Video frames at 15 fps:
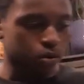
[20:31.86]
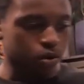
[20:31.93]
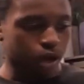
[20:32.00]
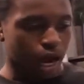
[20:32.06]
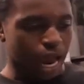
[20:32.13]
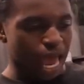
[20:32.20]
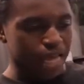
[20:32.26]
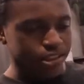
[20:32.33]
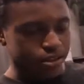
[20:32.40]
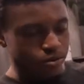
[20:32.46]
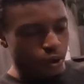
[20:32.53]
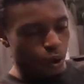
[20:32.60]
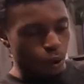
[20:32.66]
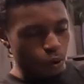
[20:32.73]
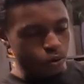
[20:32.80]
I had some
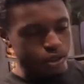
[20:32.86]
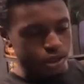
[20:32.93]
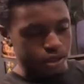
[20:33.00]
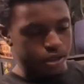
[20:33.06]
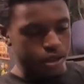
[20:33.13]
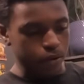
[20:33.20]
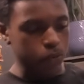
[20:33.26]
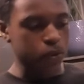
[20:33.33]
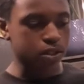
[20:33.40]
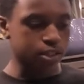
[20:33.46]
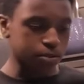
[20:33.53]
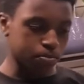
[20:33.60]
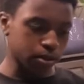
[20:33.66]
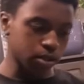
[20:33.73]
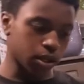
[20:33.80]
old it. We
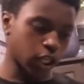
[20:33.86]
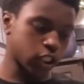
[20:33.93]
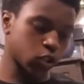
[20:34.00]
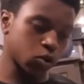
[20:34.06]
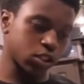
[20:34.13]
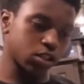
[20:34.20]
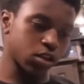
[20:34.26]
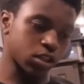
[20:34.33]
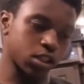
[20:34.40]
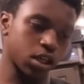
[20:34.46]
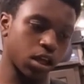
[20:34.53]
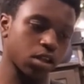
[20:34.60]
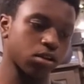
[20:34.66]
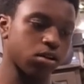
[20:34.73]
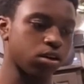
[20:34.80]
just put it, like, squished it all
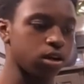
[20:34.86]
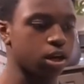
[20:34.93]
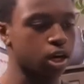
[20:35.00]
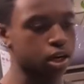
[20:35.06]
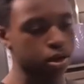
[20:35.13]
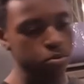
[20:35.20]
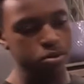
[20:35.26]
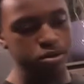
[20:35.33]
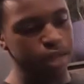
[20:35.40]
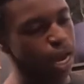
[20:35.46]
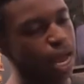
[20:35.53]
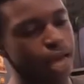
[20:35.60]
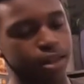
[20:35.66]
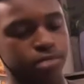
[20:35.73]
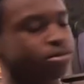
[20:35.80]
together, and then I
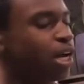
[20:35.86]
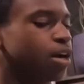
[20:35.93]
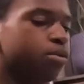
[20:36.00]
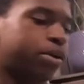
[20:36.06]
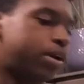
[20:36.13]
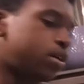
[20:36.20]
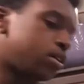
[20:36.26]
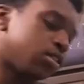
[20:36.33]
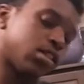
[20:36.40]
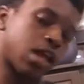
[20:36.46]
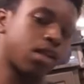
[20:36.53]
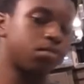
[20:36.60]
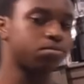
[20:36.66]
had them decorated. It's like.